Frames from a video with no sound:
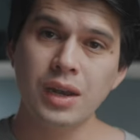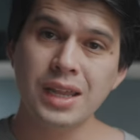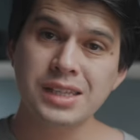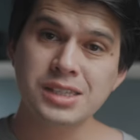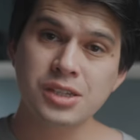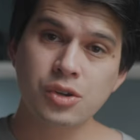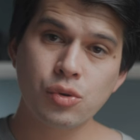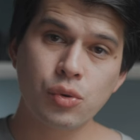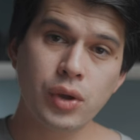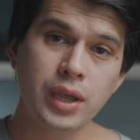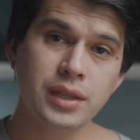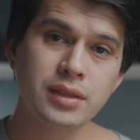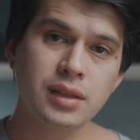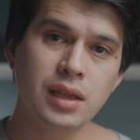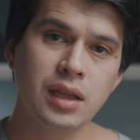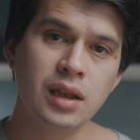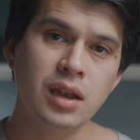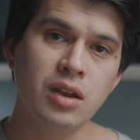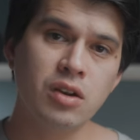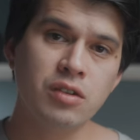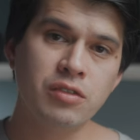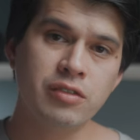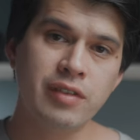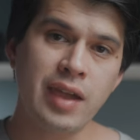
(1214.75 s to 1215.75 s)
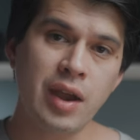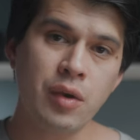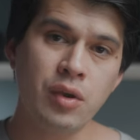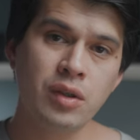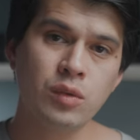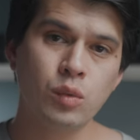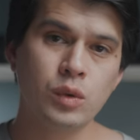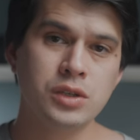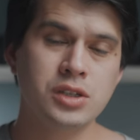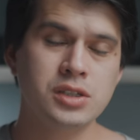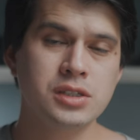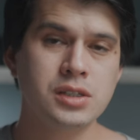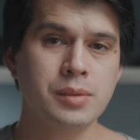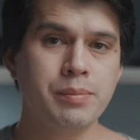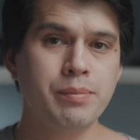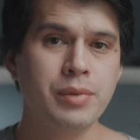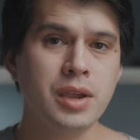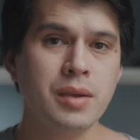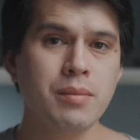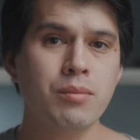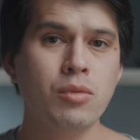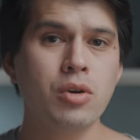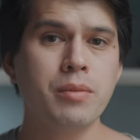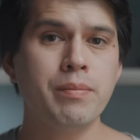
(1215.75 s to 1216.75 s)
let's create a little variant which is a
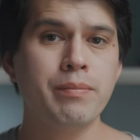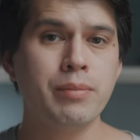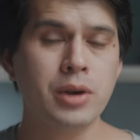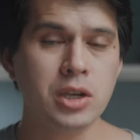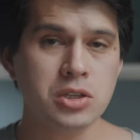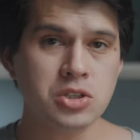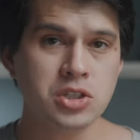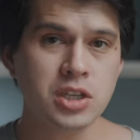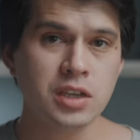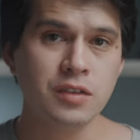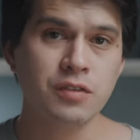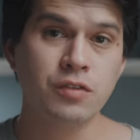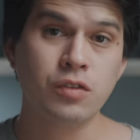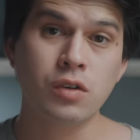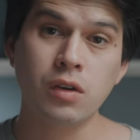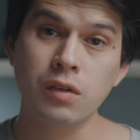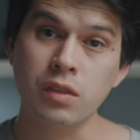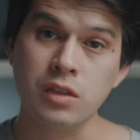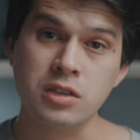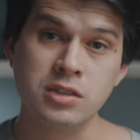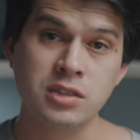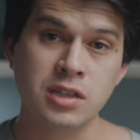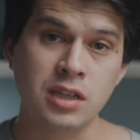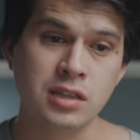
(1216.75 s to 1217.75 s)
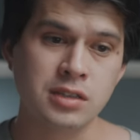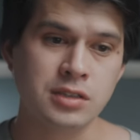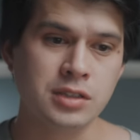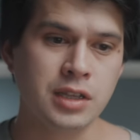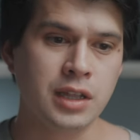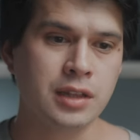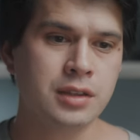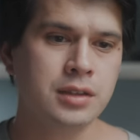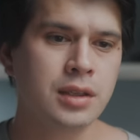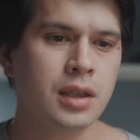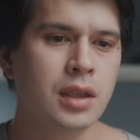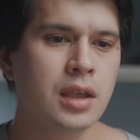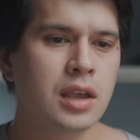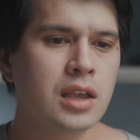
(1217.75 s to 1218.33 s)
bit more punchy for the sunset.